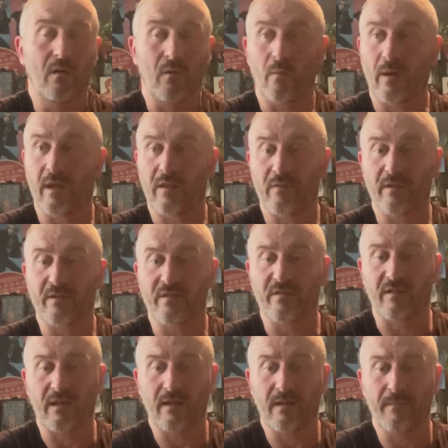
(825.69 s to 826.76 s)
whether it's
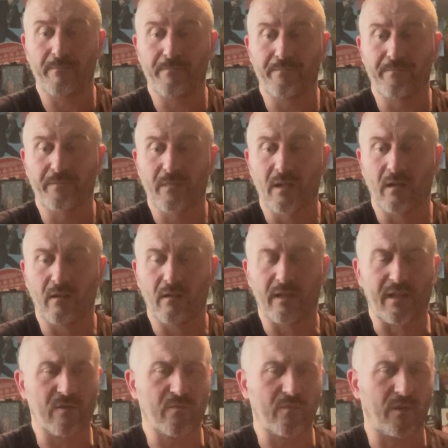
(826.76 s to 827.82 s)
the
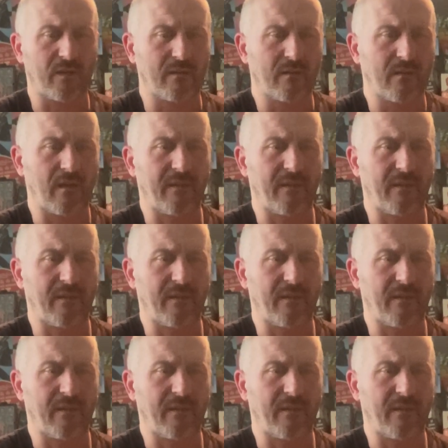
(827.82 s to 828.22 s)
latest one,